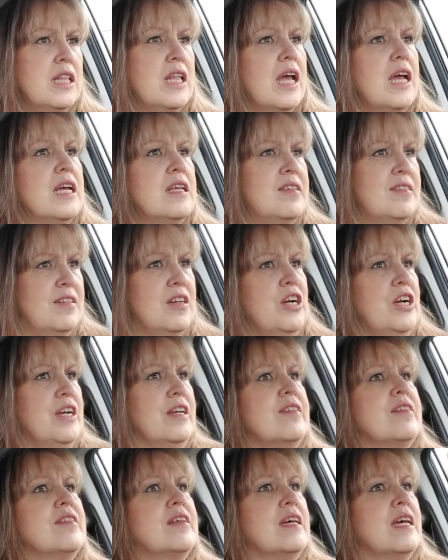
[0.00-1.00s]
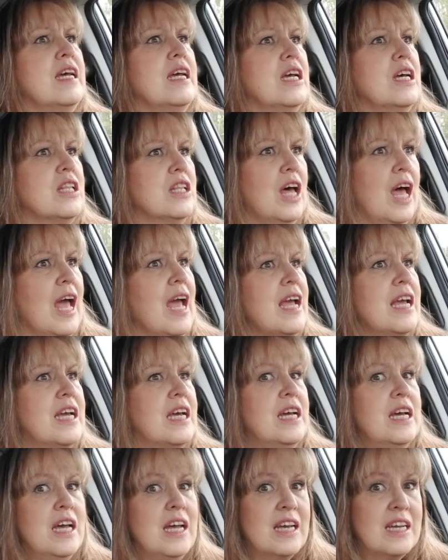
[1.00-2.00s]
Like, seriously, like
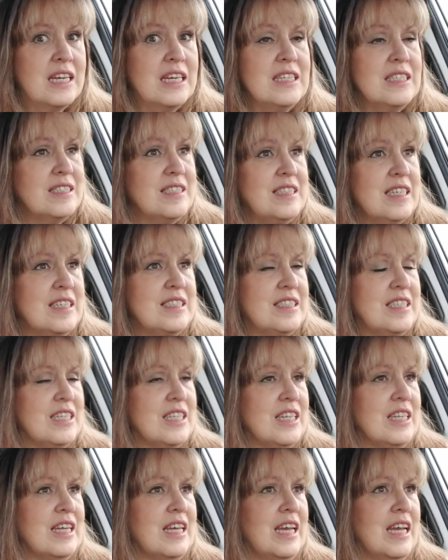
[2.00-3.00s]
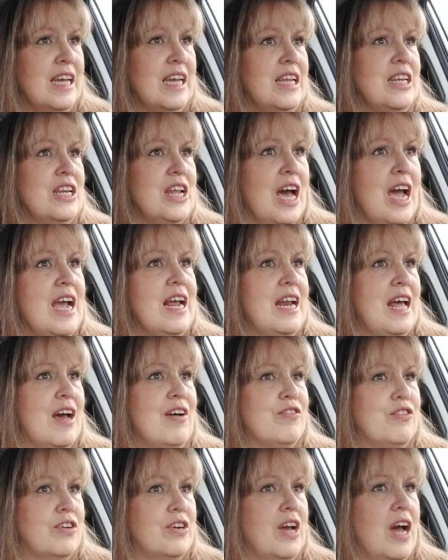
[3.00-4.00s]
consistently, night
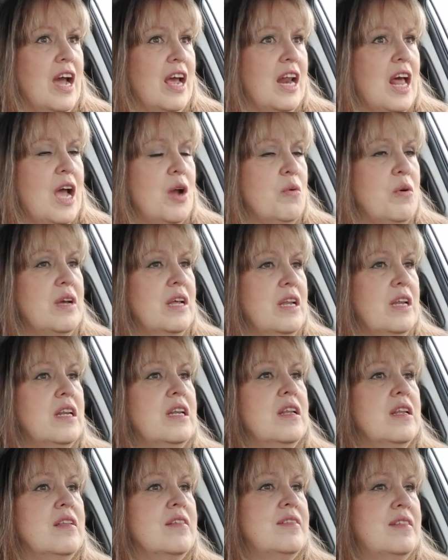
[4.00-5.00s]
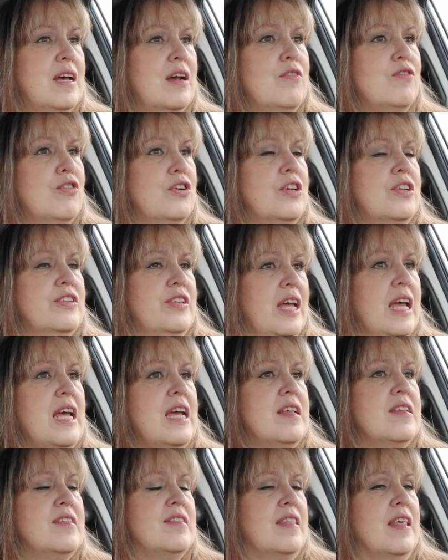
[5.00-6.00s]
after night. I went several
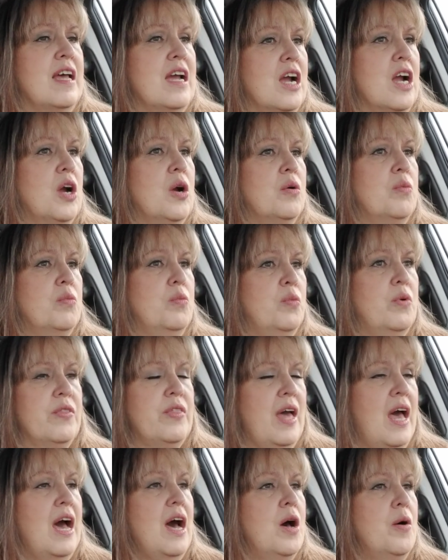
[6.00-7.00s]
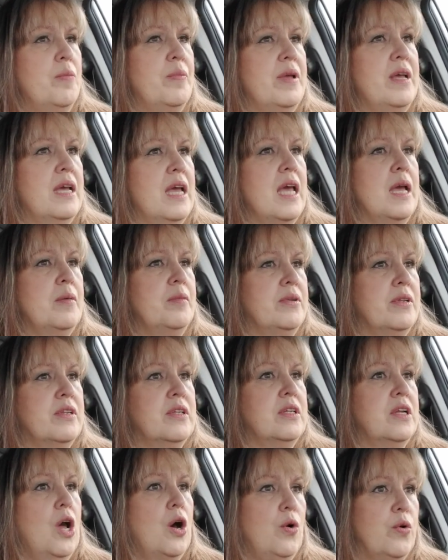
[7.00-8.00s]
days there without being able to
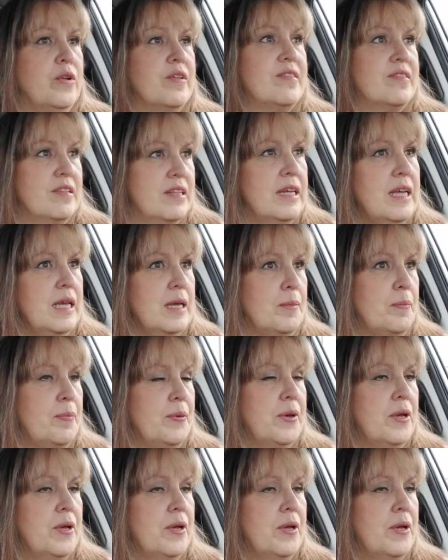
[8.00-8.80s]
go to sleep